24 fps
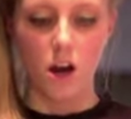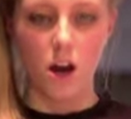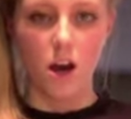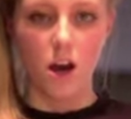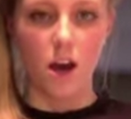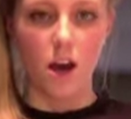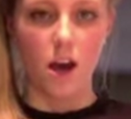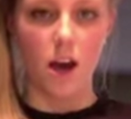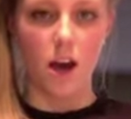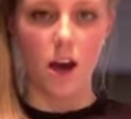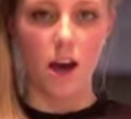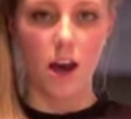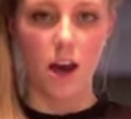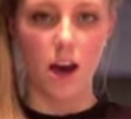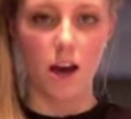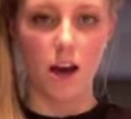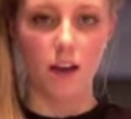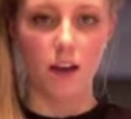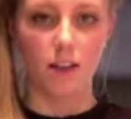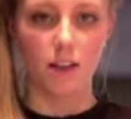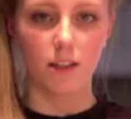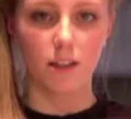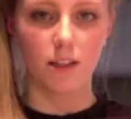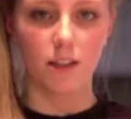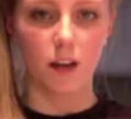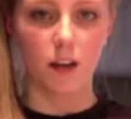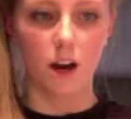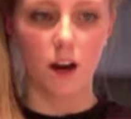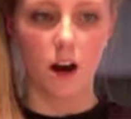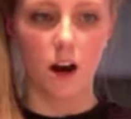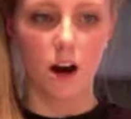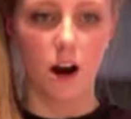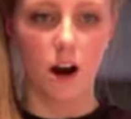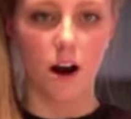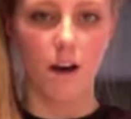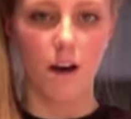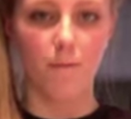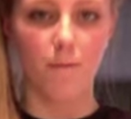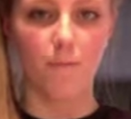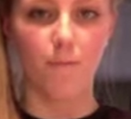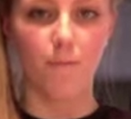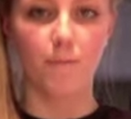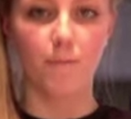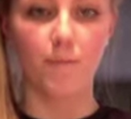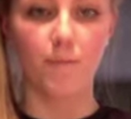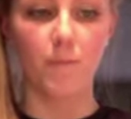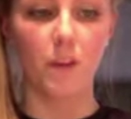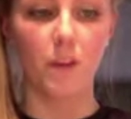And
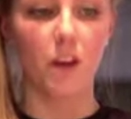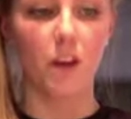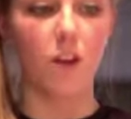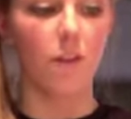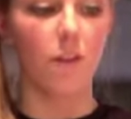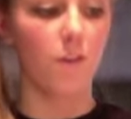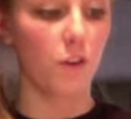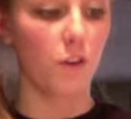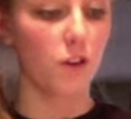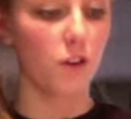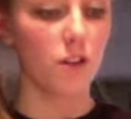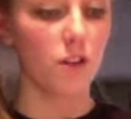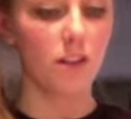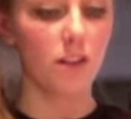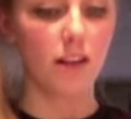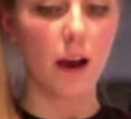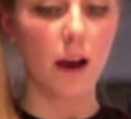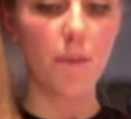the first step